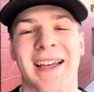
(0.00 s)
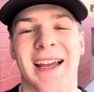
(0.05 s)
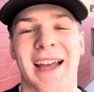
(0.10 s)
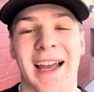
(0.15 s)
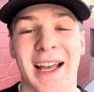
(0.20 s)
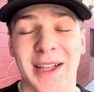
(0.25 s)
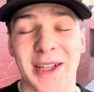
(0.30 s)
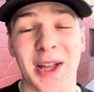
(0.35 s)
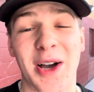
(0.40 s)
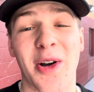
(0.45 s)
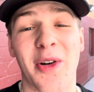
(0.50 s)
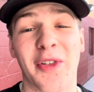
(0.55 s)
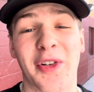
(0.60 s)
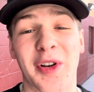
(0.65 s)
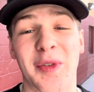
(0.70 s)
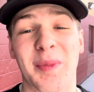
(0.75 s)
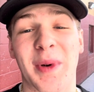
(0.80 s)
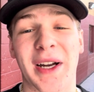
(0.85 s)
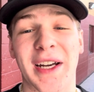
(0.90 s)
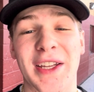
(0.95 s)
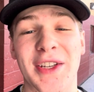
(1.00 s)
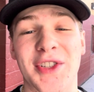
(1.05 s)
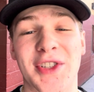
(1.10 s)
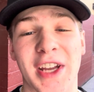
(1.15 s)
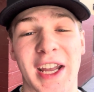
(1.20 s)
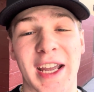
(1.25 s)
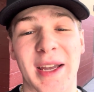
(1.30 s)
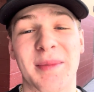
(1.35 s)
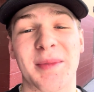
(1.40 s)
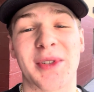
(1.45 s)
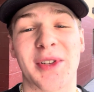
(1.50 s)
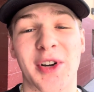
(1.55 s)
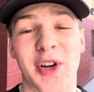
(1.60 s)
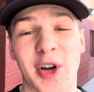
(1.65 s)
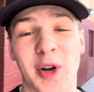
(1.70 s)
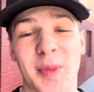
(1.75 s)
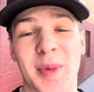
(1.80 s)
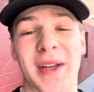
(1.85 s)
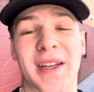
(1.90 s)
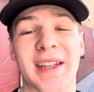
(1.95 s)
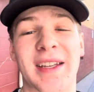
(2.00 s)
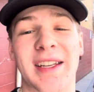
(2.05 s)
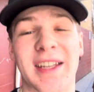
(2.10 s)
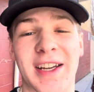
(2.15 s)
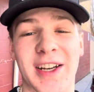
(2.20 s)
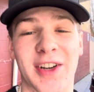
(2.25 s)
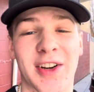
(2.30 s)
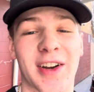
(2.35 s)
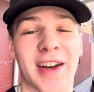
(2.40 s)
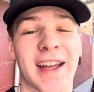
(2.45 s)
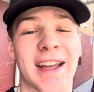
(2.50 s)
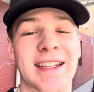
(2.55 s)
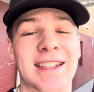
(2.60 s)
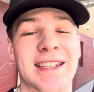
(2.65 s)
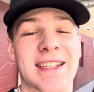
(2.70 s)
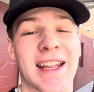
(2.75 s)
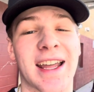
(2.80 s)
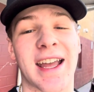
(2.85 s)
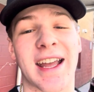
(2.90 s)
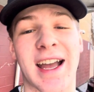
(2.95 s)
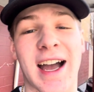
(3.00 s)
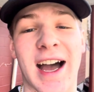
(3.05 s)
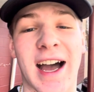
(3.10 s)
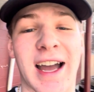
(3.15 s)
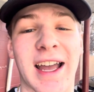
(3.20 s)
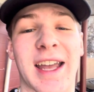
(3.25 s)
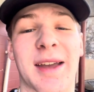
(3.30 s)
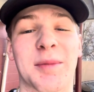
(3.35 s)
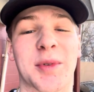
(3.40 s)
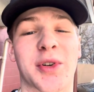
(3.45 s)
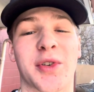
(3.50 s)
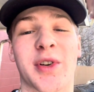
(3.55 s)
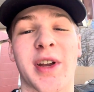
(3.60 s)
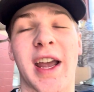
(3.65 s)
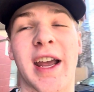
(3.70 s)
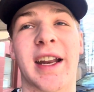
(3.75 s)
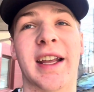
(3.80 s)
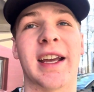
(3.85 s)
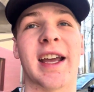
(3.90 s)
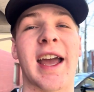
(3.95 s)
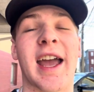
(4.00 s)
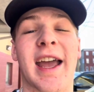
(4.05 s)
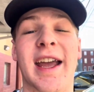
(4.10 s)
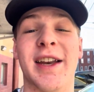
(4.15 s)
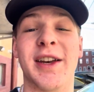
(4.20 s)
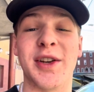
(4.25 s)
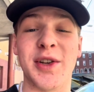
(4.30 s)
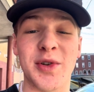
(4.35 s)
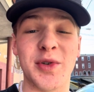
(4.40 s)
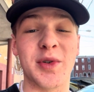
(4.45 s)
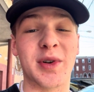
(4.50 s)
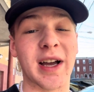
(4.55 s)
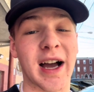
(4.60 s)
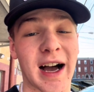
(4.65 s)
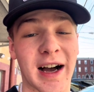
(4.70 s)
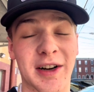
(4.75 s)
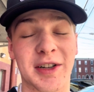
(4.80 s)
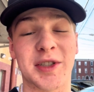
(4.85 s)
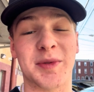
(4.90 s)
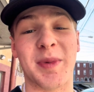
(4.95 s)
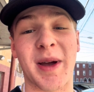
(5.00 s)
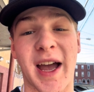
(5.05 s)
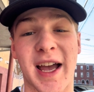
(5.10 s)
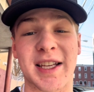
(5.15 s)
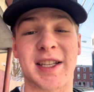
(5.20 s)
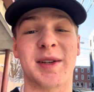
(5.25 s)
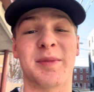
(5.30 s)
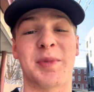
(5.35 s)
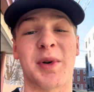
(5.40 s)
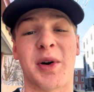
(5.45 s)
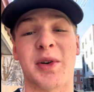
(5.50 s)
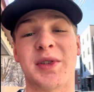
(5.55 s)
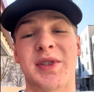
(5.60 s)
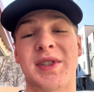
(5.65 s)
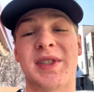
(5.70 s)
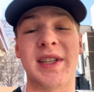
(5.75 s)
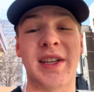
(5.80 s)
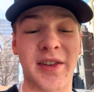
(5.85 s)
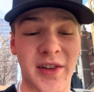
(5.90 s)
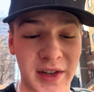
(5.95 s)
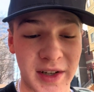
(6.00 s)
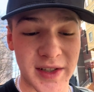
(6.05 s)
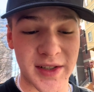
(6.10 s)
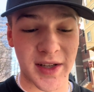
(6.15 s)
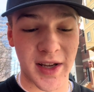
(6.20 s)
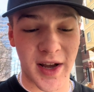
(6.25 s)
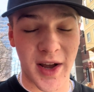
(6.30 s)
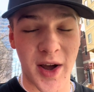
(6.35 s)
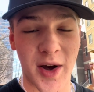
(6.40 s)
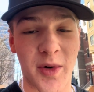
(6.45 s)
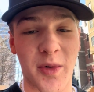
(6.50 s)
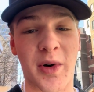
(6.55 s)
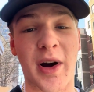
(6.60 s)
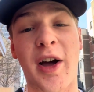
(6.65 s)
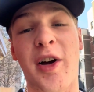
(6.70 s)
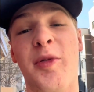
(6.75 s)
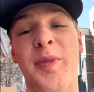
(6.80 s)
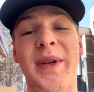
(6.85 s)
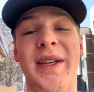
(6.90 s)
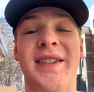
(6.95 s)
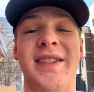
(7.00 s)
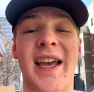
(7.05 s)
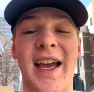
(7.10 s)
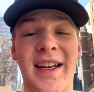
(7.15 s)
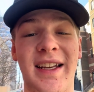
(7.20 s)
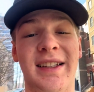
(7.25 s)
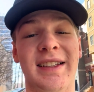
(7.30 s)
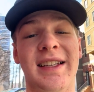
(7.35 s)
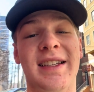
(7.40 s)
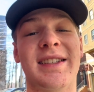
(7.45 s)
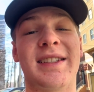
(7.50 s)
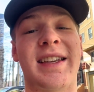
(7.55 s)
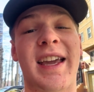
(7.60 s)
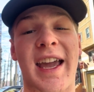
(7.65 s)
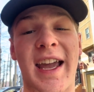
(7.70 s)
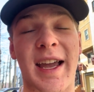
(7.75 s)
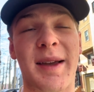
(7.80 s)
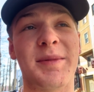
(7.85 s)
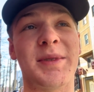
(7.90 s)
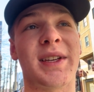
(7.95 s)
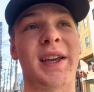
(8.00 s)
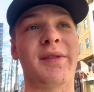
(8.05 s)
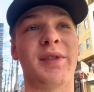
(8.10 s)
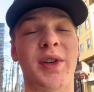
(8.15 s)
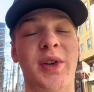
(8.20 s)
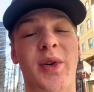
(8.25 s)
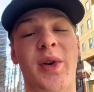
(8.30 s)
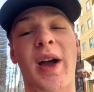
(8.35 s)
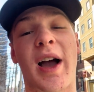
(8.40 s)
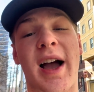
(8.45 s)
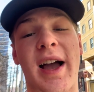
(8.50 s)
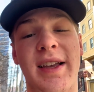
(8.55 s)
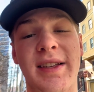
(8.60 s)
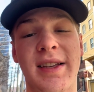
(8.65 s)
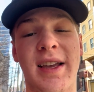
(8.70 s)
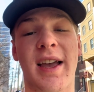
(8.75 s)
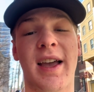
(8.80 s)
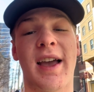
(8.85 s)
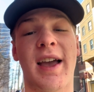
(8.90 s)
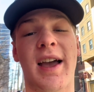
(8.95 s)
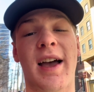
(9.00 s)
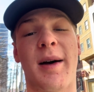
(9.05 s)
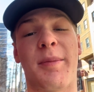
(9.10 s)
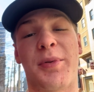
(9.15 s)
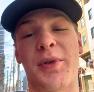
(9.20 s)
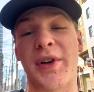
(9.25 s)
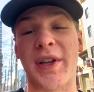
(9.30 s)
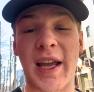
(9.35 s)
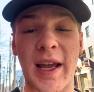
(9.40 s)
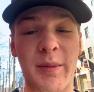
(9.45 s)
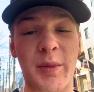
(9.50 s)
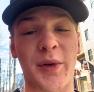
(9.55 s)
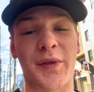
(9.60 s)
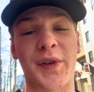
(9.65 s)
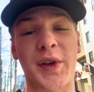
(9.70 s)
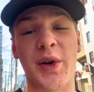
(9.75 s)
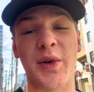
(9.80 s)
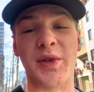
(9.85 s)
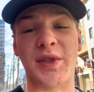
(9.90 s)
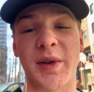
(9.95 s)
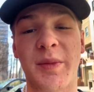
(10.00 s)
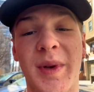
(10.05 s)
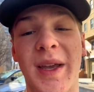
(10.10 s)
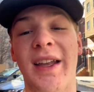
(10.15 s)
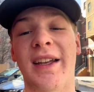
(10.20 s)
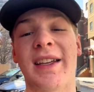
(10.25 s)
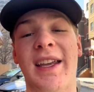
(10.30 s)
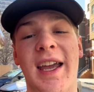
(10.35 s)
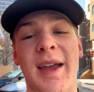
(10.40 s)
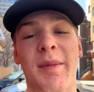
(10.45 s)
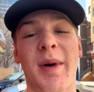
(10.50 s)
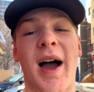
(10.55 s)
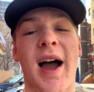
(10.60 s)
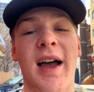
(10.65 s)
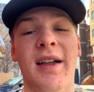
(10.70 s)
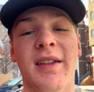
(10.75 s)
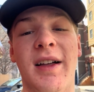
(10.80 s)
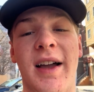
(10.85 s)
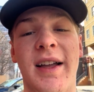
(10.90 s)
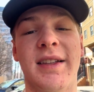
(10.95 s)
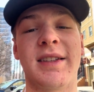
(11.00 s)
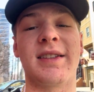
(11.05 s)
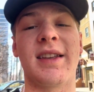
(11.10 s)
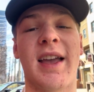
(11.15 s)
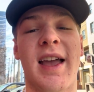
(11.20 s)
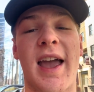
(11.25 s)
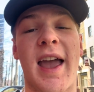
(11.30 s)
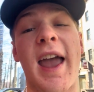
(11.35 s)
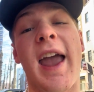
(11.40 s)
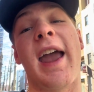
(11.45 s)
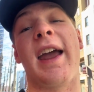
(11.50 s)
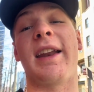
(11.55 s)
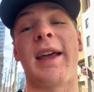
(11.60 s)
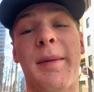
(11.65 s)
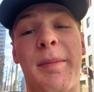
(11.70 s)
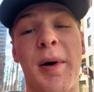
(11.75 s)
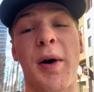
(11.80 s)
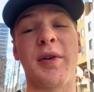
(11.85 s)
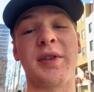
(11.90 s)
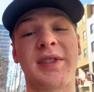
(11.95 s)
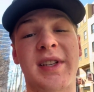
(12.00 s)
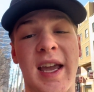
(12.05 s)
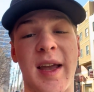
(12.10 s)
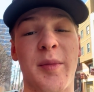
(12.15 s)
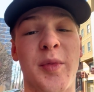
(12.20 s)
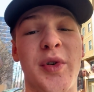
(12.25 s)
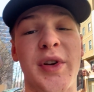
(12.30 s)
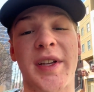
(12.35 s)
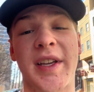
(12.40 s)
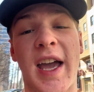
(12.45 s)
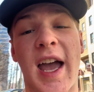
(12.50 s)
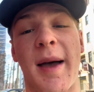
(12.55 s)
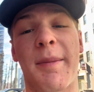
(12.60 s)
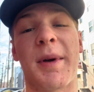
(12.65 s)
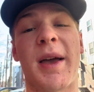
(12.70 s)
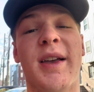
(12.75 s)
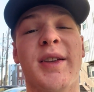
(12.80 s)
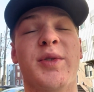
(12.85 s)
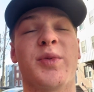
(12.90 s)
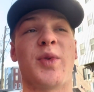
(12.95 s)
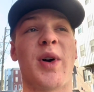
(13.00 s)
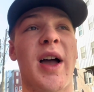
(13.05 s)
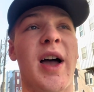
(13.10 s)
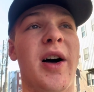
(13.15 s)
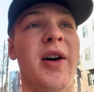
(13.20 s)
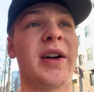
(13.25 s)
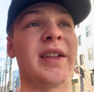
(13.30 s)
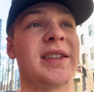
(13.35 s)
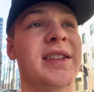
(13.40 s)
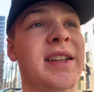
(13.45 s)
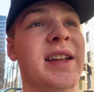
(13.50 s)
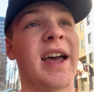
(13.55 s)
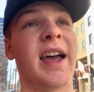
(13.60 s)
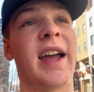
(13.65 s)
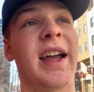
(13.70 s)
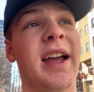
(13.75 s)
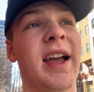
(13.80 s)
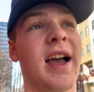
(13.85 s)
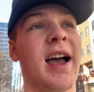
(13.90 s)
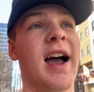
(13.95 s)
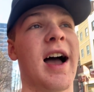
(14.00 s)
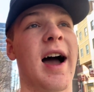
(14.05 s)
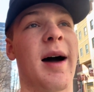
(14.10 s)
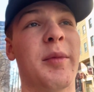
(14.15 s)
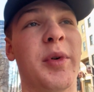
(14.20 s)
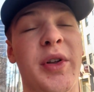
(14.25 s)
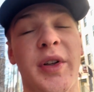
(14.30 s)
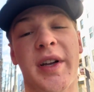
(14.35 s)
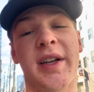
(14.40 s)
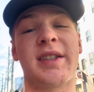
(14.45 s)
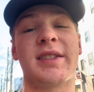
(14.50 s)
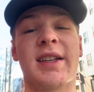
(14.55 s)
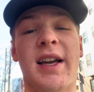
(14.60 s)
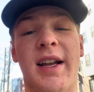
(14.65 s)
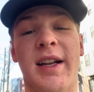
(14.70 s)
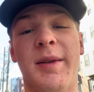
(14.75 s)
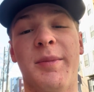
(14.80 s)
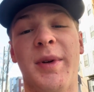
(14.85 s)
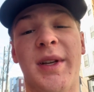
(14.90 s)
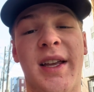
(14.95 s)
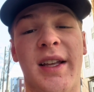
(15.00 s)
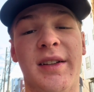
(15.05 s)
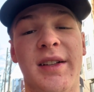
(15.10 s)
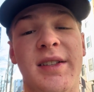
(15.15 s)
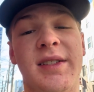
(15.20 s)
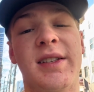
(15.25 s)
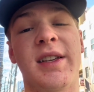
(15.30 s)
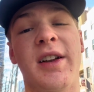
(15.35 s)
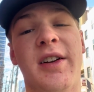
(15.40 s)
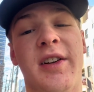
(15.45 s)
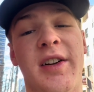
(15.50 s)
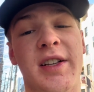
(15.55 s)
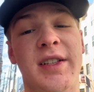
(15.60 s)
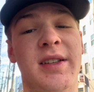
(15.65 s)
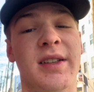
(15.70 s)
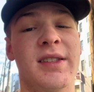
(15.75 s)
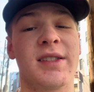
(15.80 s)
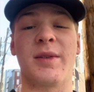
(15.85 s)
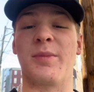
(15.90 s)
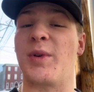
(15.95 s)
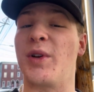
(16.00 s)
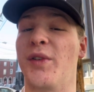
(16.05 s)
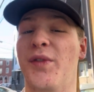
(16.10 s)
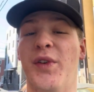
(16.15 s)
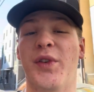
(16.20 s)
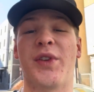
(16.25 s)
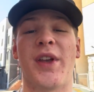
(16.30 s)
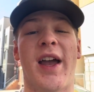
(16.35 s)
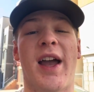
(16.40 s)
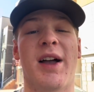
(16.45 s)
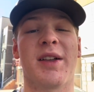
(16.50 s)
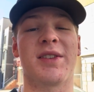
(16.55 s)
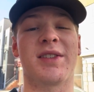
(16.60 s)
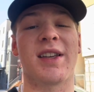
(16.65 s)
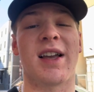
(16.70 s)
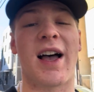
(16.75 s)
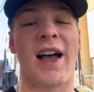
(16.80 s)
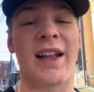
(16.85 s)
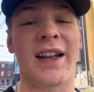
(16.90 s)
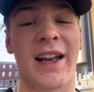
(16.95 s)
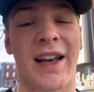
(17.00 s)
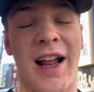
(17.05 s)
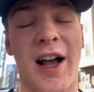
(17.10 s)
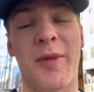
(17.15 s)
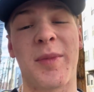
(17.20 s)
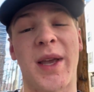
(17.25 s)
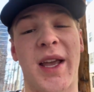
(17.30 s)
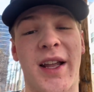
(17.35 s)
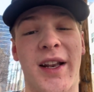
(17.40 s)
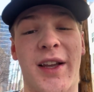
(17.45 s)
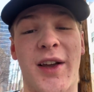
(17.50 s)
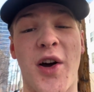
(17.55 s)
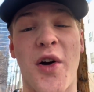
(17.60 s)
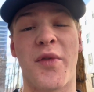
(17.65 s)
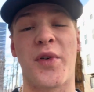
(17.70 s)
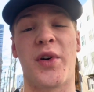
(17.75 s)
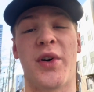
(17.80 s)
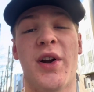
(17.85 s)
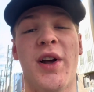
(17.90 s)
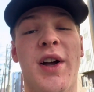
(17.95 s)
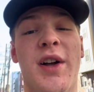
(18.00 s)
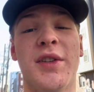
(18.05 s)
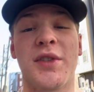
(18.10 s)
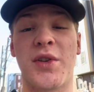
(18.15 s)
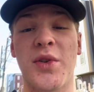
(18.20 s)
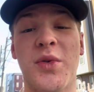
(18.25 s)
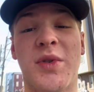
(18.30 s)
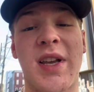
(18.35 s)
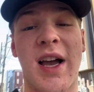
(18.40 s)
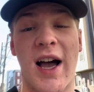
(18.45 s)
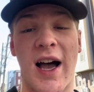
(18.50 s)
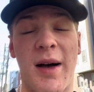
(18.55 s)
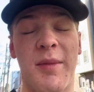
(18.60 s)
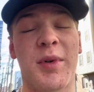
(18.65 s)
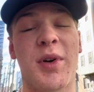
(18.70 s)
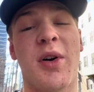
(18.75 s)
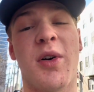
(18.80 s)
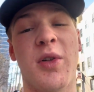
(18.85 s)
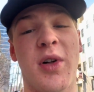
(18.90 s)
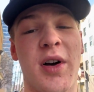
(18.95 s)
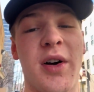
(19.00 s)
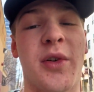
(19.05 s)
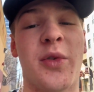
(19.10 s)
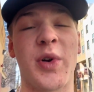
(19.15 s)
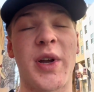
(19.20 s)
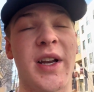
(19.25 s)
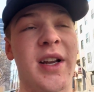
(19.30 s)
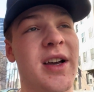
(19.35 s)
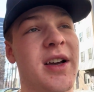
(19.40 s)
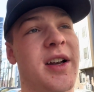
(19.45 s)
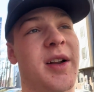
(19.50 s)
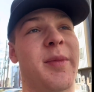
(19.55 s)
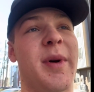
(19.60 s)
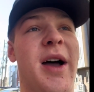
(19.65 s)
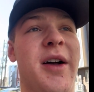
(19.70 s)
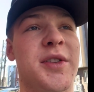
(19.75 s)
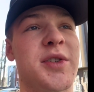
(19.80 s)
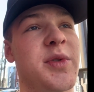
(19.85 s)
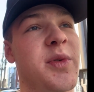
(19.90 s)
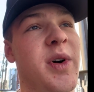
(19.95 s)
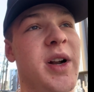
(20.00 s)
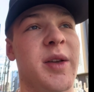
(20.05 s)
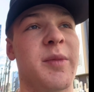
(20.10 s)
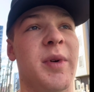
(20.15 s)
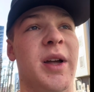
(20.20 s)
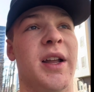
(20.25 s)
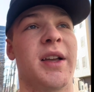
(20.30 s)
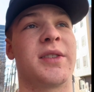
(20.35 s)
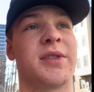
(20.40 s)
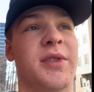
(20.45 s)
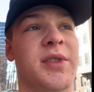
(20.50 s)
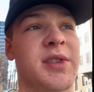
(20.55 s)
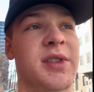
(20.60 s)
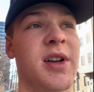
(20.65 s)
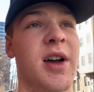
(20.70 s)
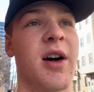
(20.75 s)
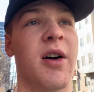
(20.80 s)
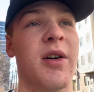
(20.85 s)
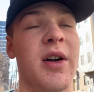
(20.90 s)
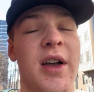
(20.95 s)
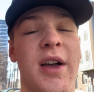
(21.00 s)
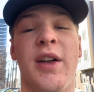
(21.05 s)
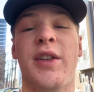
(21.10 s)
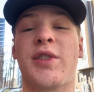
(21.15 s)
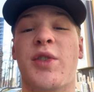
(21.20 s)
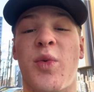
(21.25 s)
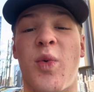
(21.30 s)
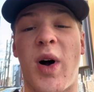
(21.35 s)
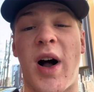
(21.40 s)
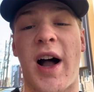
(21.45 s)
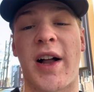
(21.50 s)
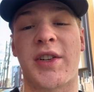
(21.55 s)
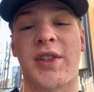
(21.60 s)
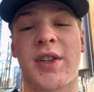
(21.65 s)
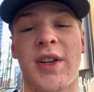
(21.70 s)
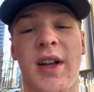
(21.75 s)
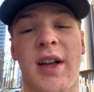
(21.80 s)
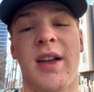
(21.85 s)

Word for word: Hello everybody, James Urban here, and today I am creating a new college basketball series where I will be attending these games, giving you guys a pregame review, some in-game highlights, and a post-game recap as well. And today, I'm really excited to begin the series. It's a beautiful day outside, and I'll be heading over to Tom Gola Arena in about 20 minutes or so to watch